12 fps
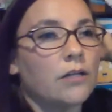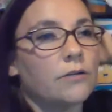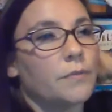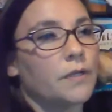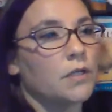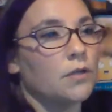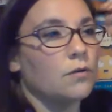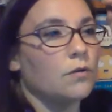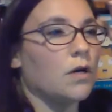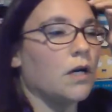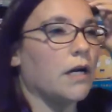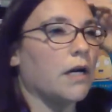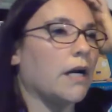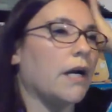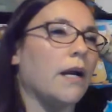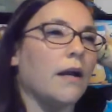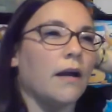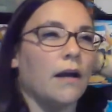entrepreneur,
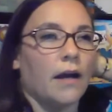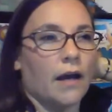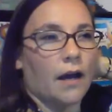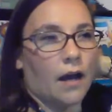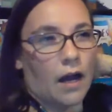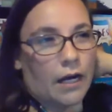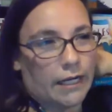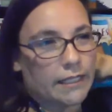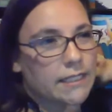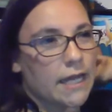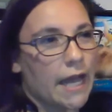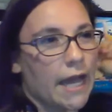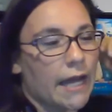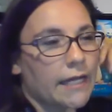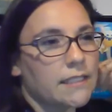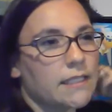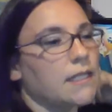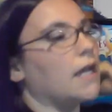
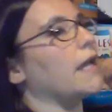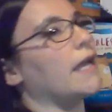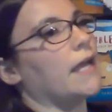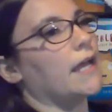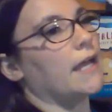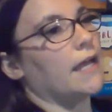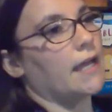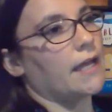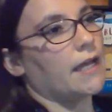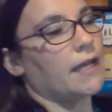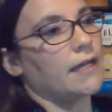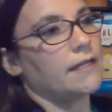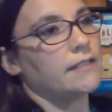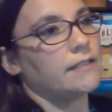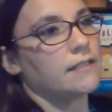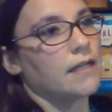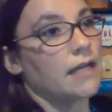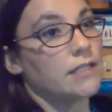architect,
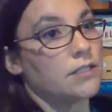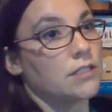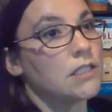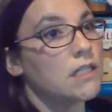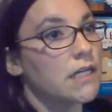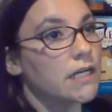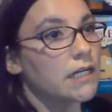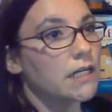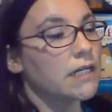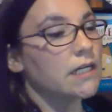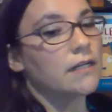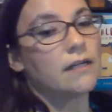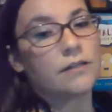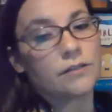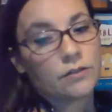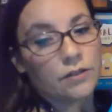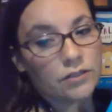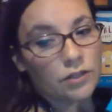and engineer.
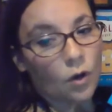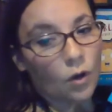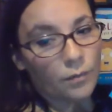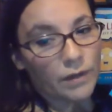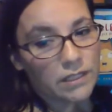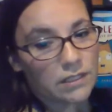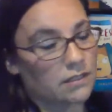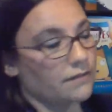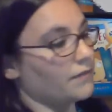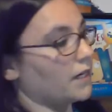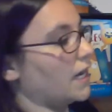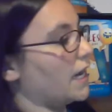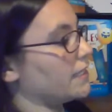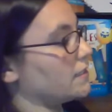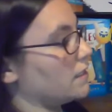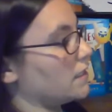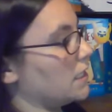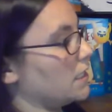So there's a whole bunch of different kinds
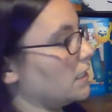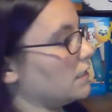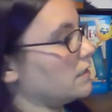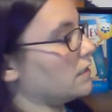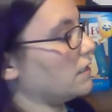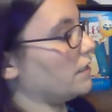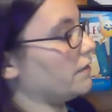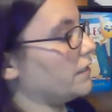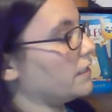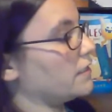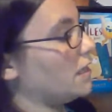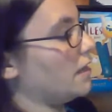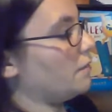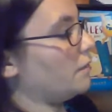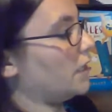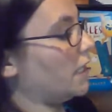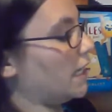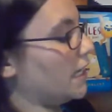in this series.
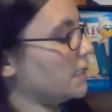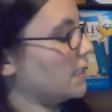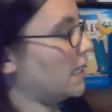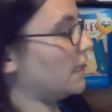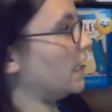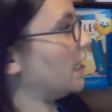But like I said,